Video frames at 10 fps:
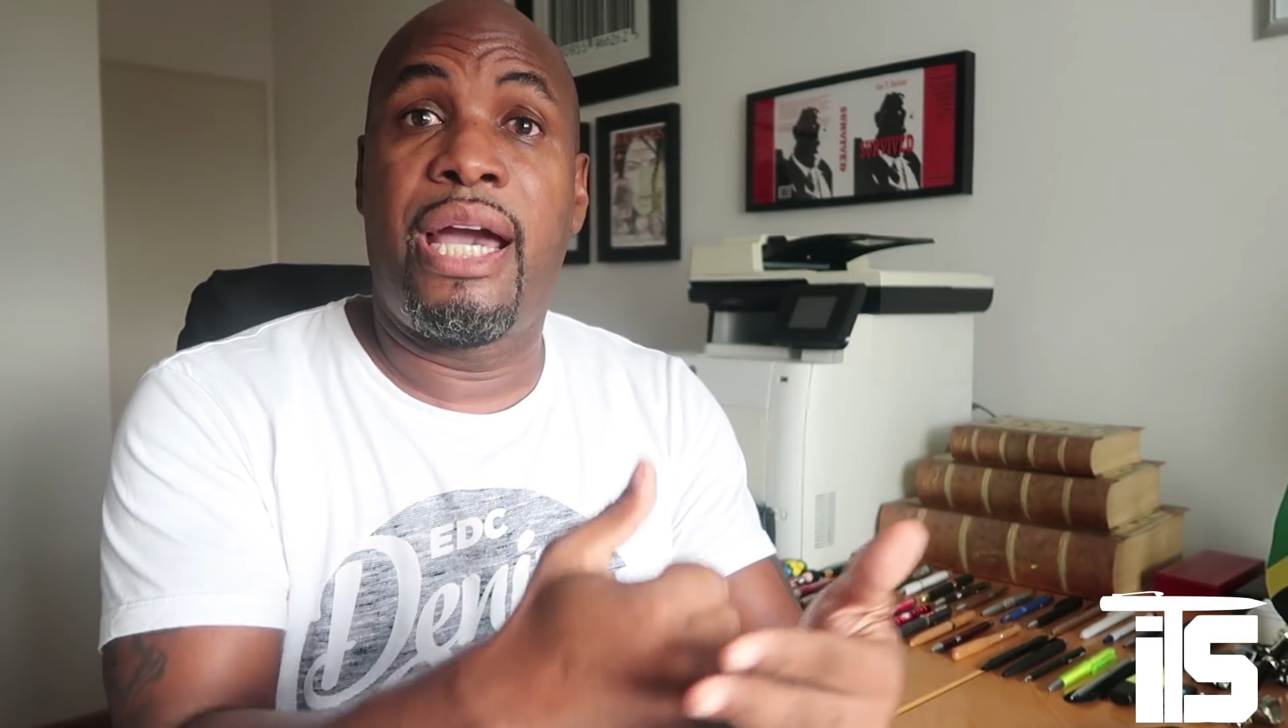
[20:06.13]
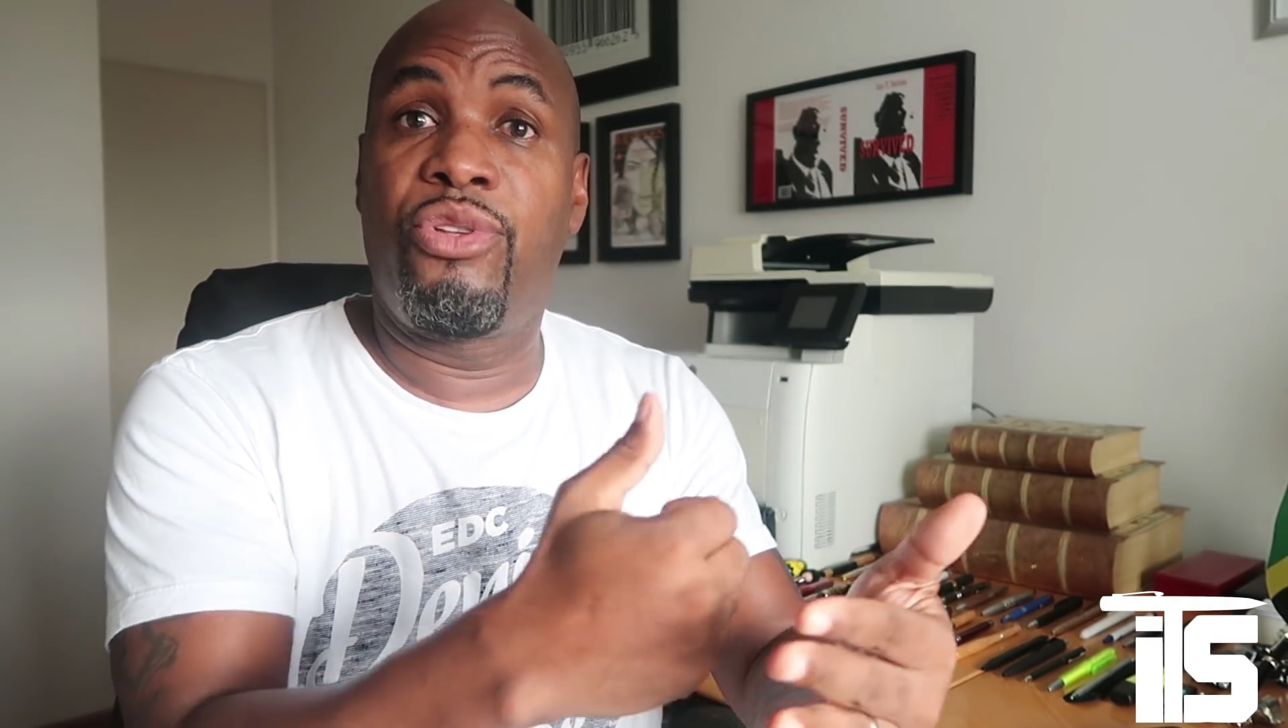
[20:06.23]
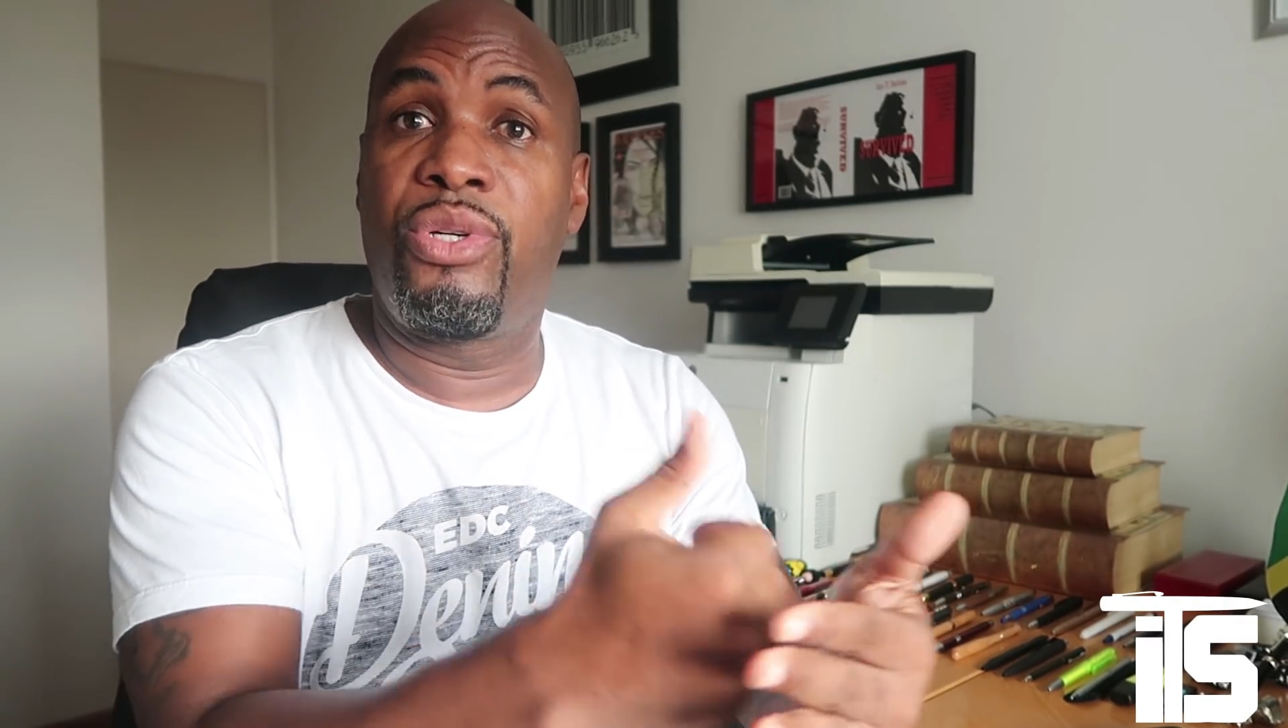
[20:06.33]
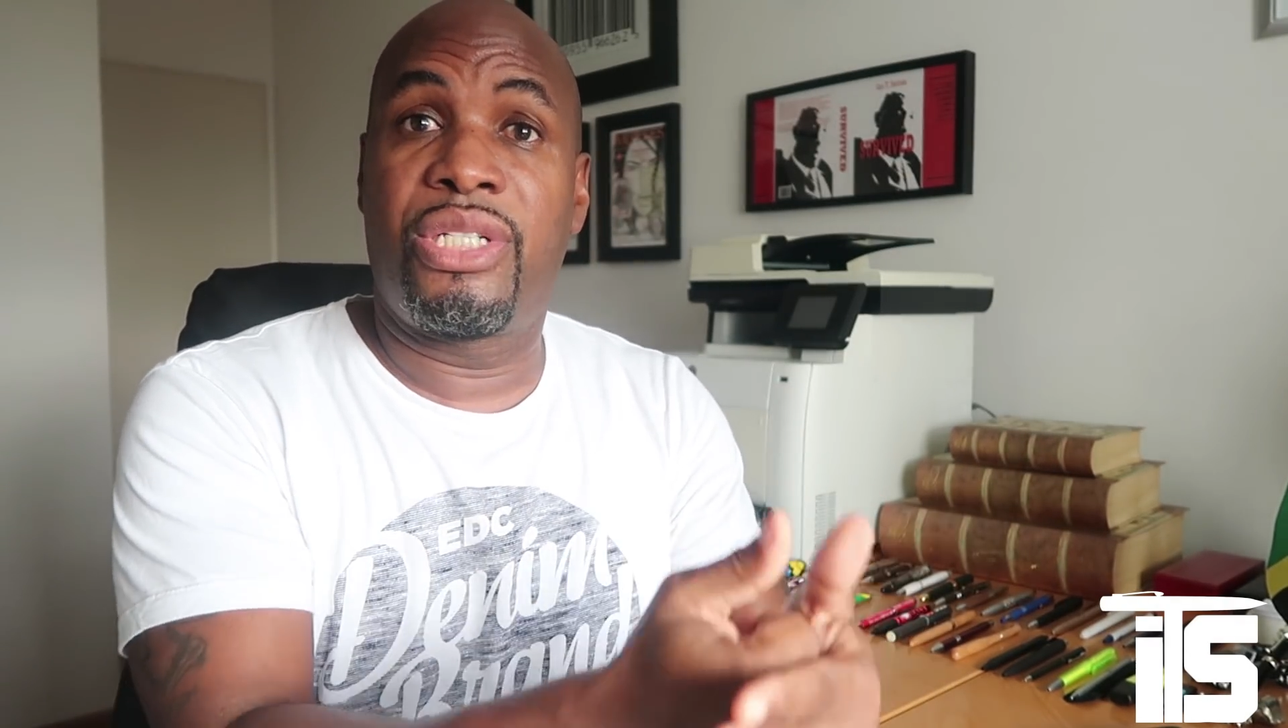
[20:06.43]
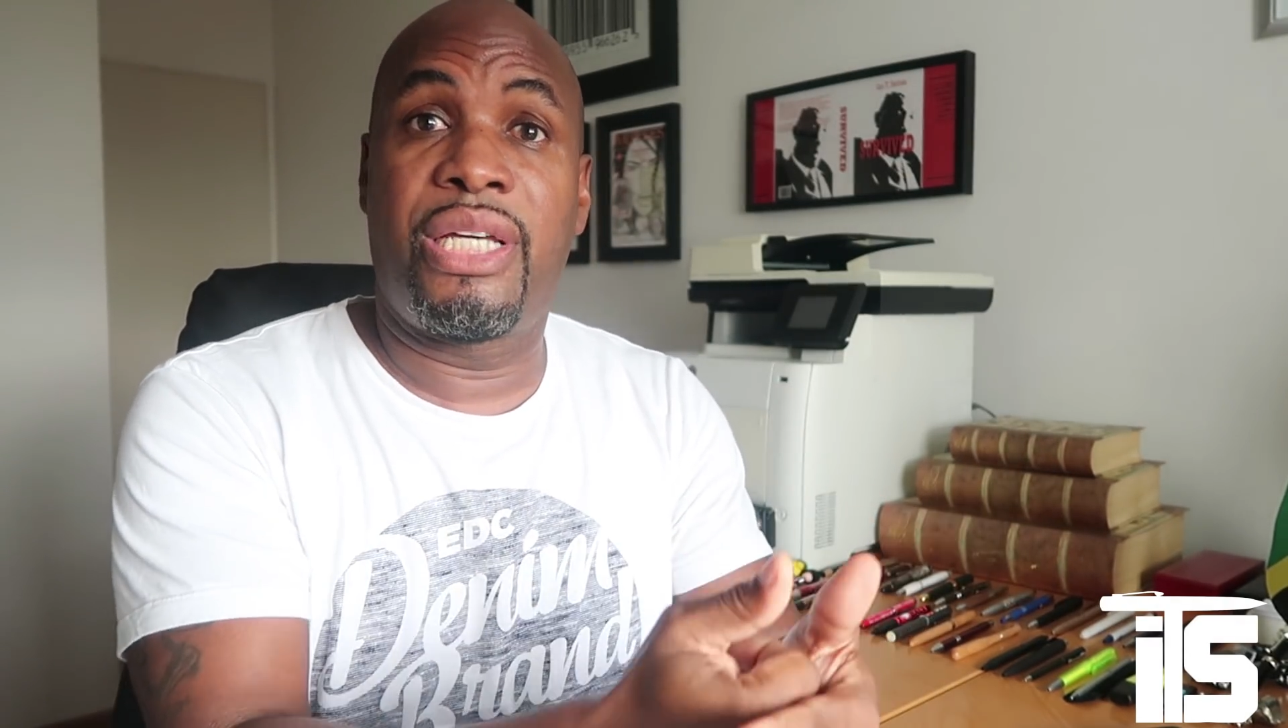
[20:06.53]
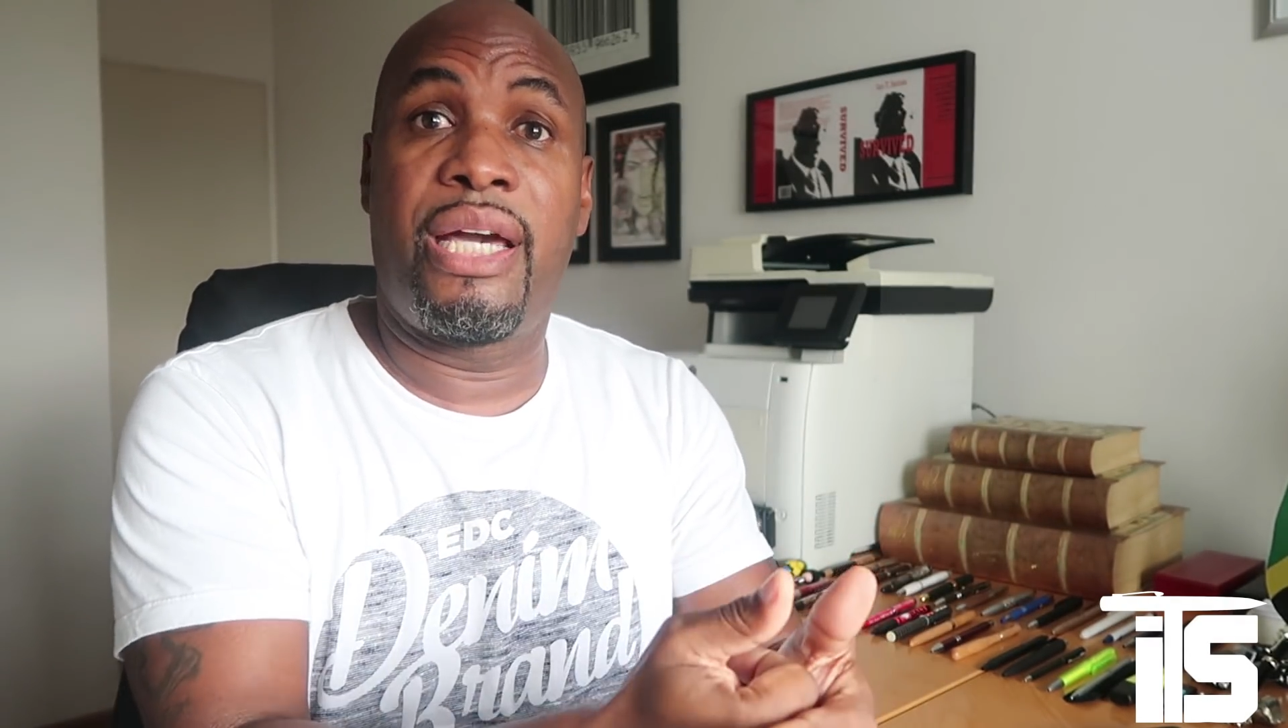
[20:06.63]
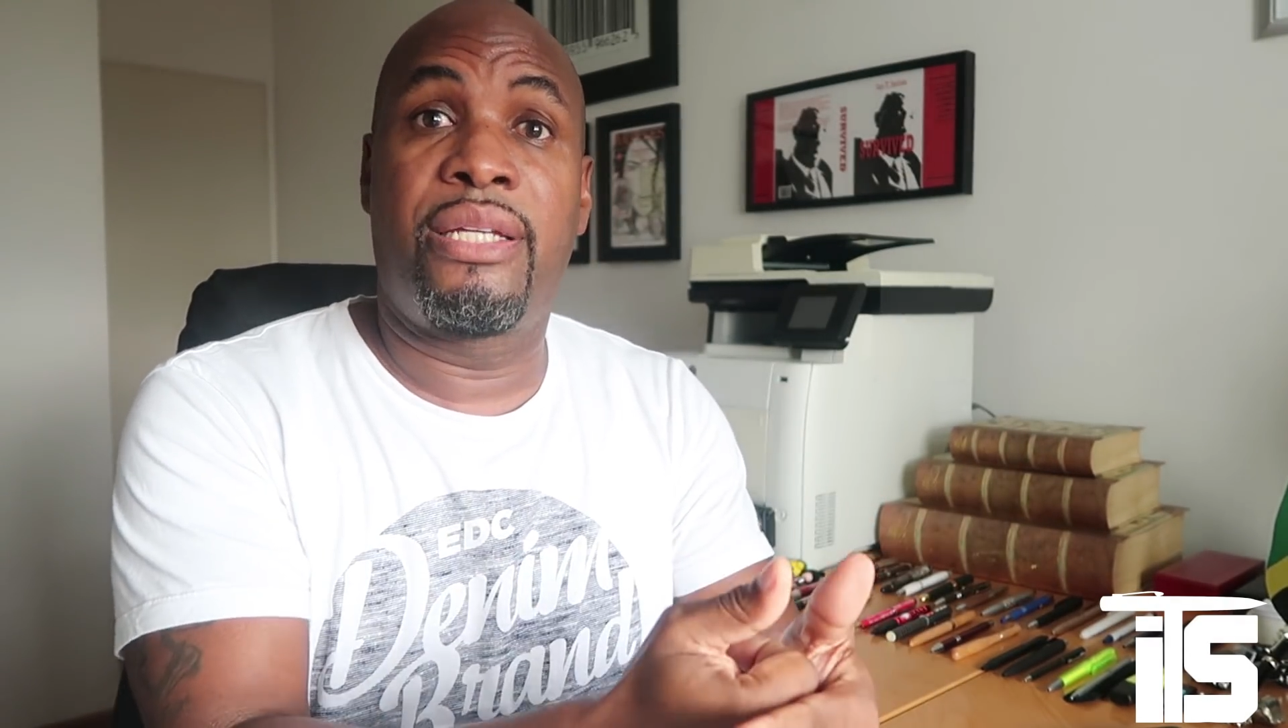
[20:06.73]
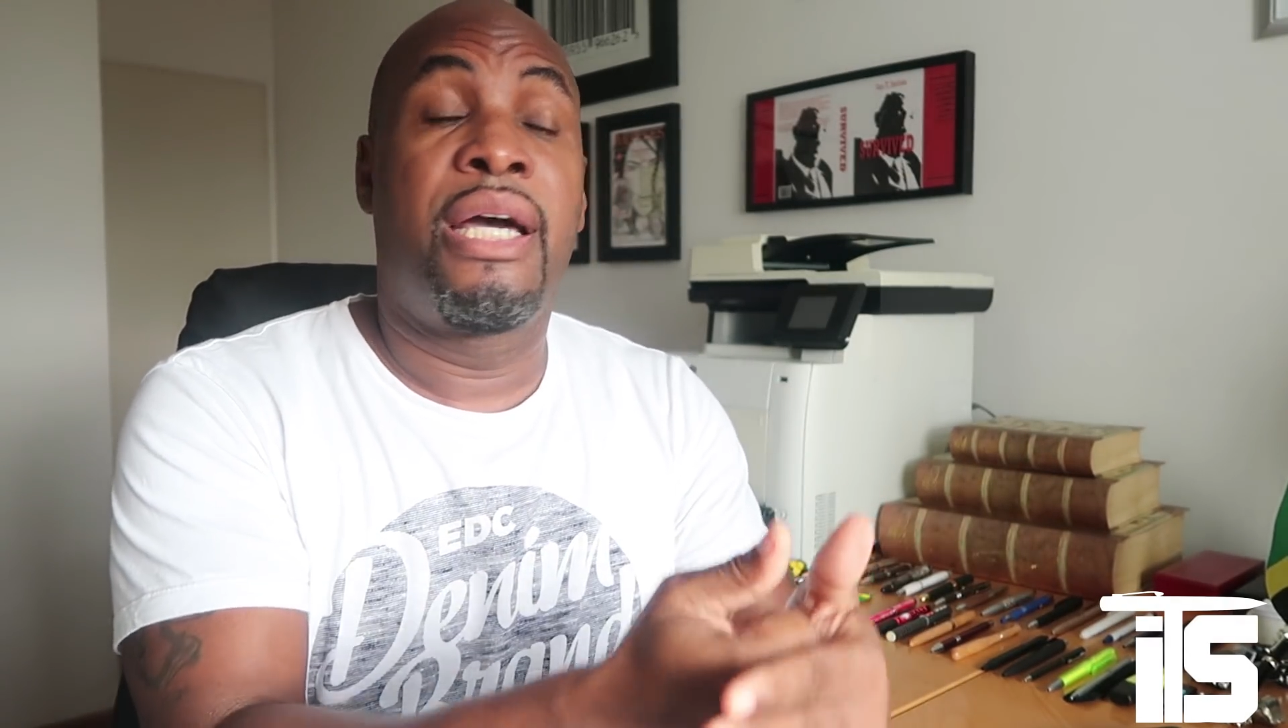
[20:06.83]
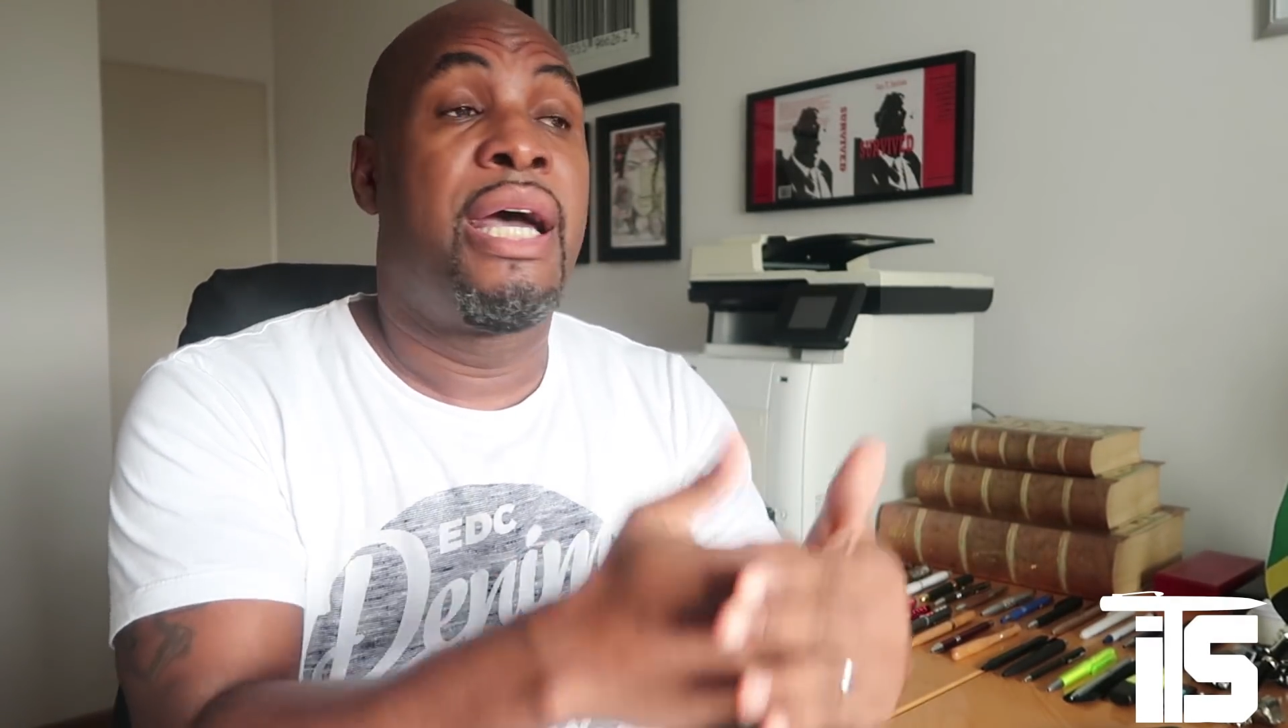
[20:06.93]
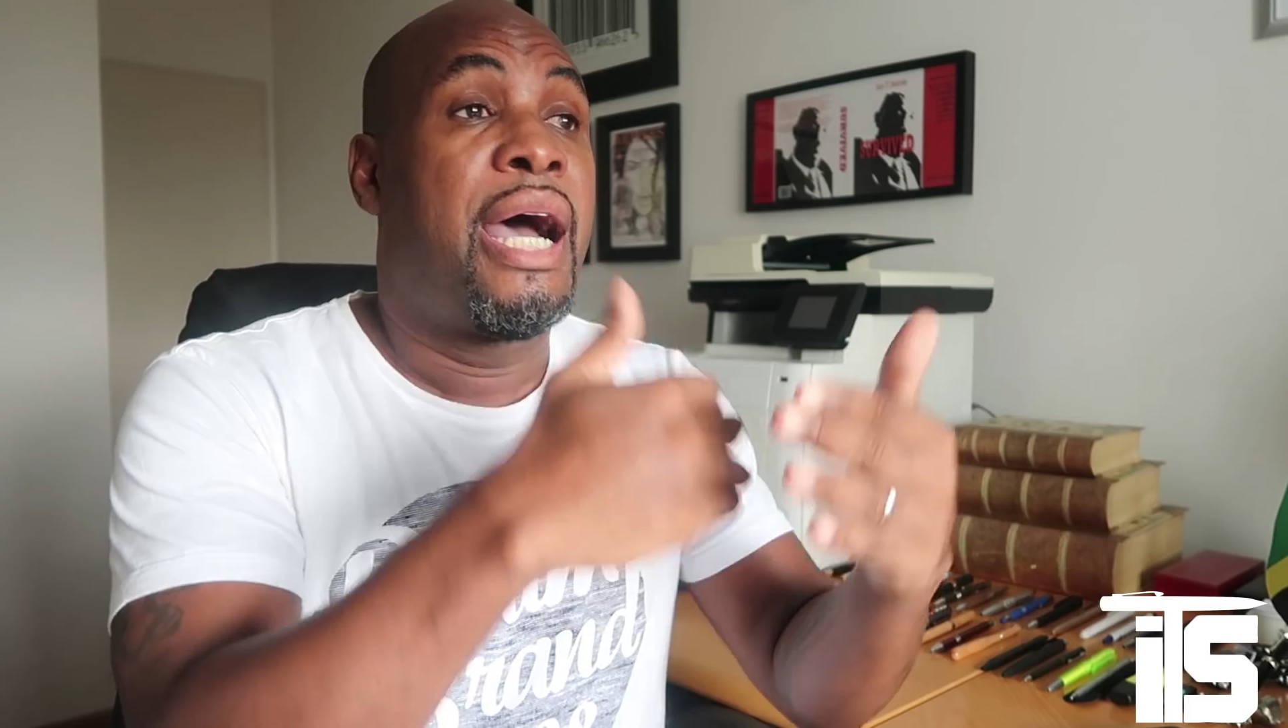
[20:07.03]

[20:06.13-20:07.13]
and you said,